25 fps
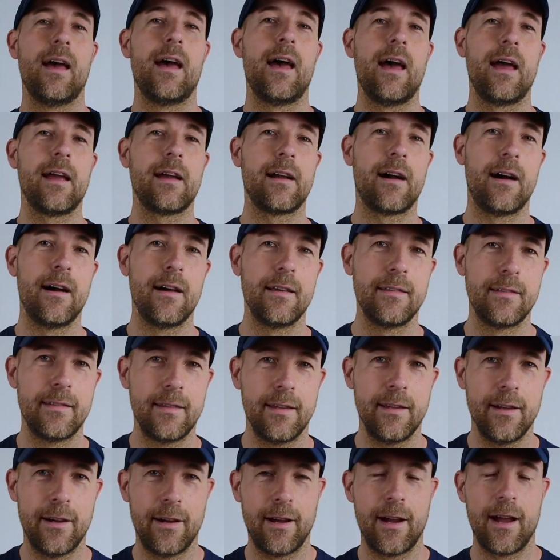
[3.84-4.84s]
Hey guys,
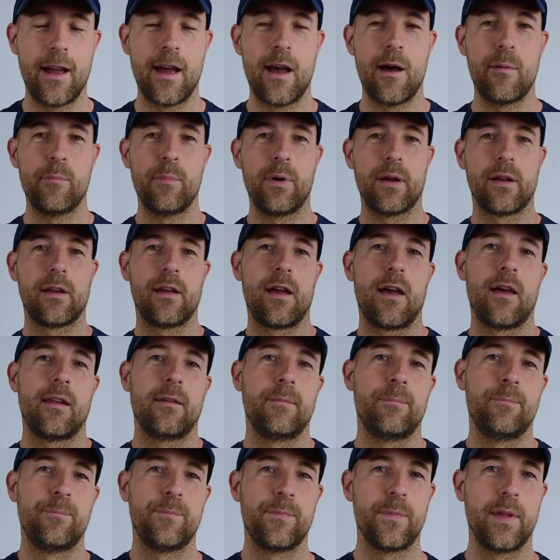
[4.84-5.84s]
here I am
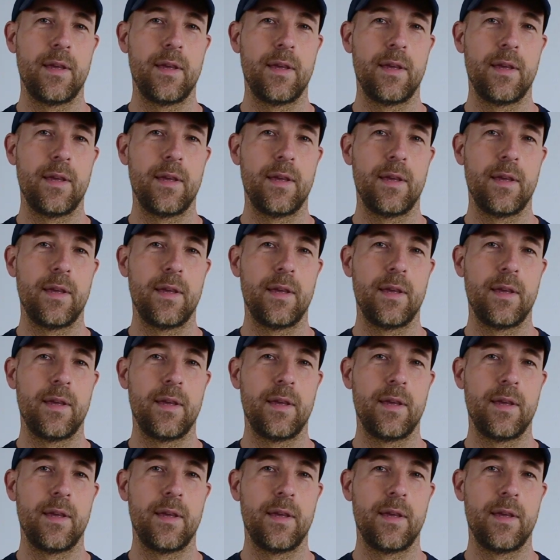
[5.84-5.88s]
again.